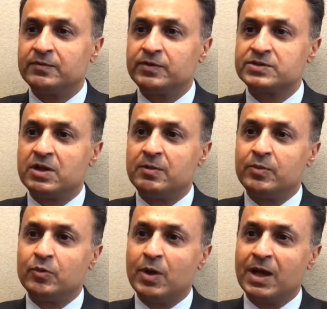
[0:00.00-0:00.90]
For
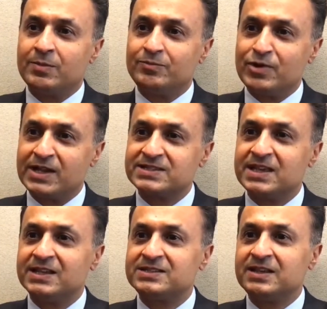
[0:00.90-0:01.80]
example,
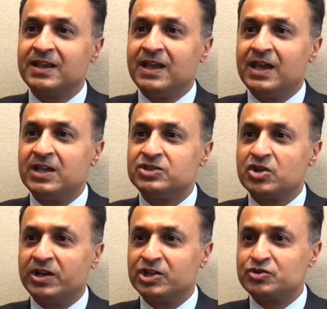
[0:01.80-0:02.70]
Brexit,
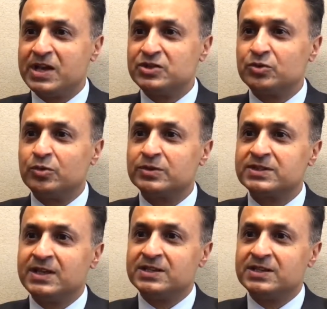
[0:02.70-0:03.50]
China trade talks.